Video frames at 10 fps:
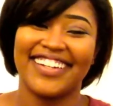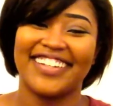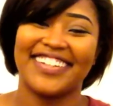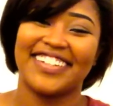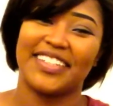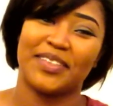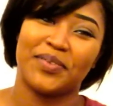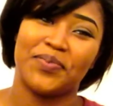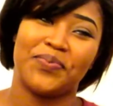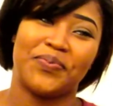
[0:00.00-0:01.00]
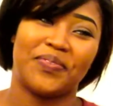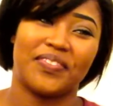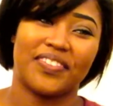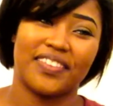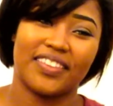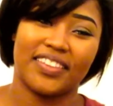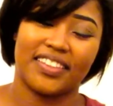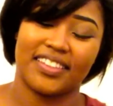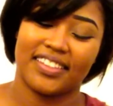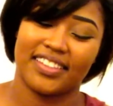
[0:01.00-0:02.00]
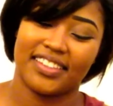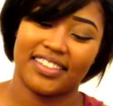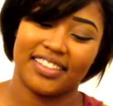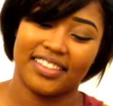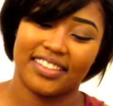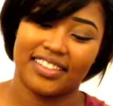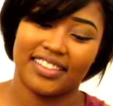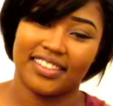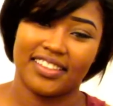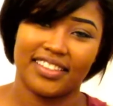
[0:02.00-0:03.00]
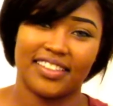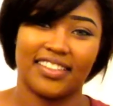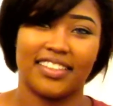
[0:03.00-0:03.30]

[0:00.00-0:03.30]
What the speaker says: No words are spoken by the person on screen.